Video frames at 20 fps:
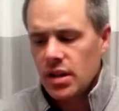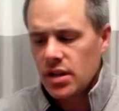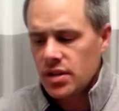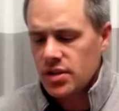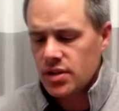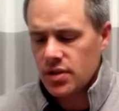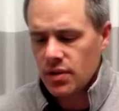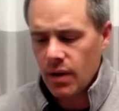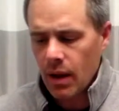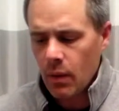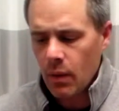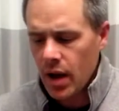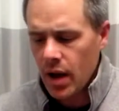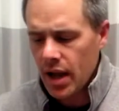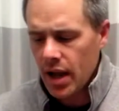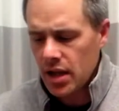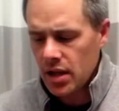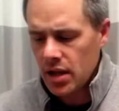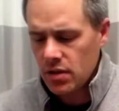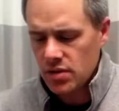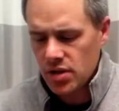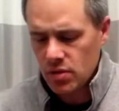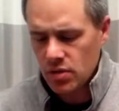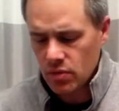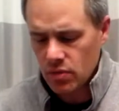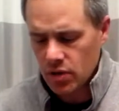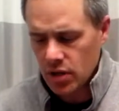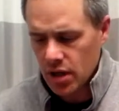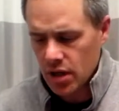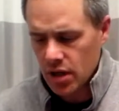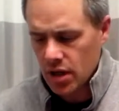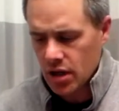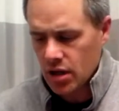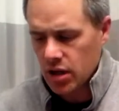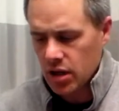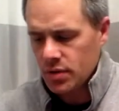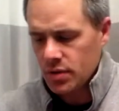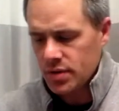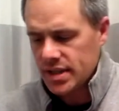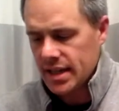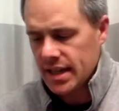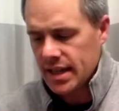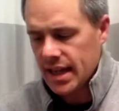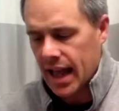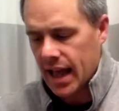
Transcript: So I want you to look closely